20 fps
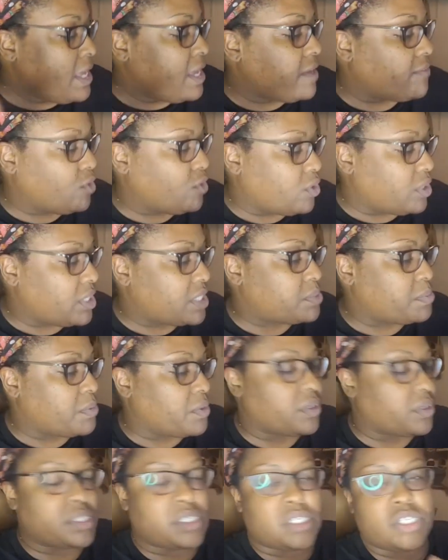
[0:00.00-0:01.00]
If you're an
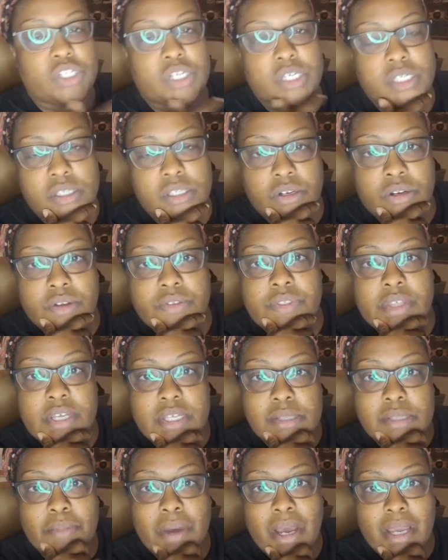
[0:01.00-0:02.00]
experienced adjuster,
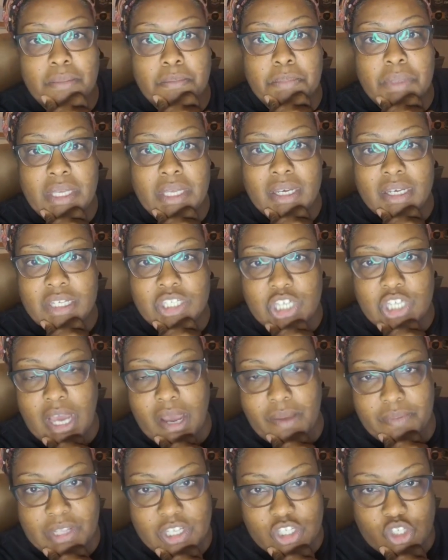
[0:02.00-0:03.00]
this might be a
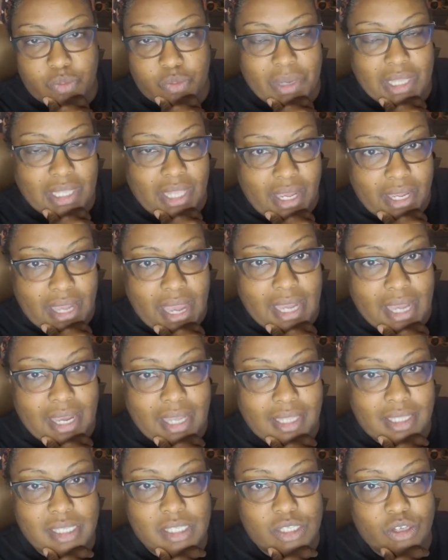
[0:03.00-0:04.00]
job that you may like. I
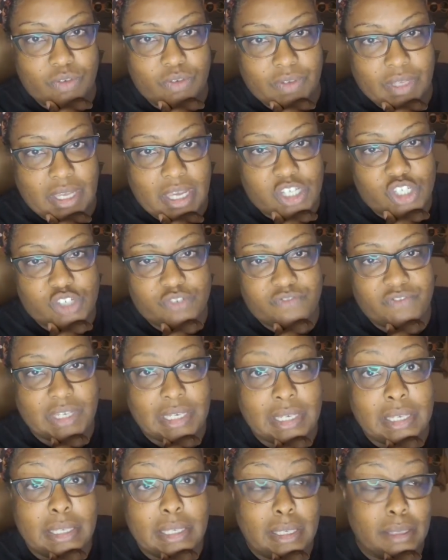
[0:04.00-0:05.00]
got this notification
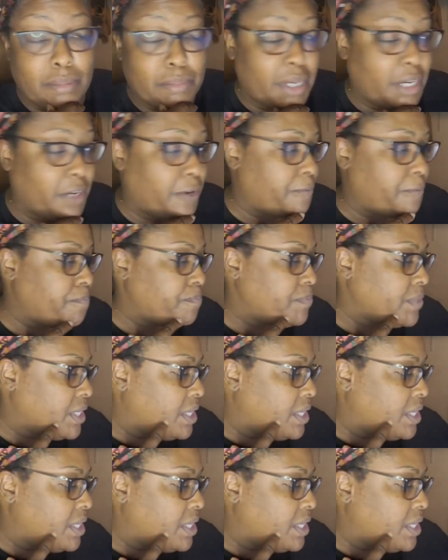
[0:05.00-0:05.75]
via email.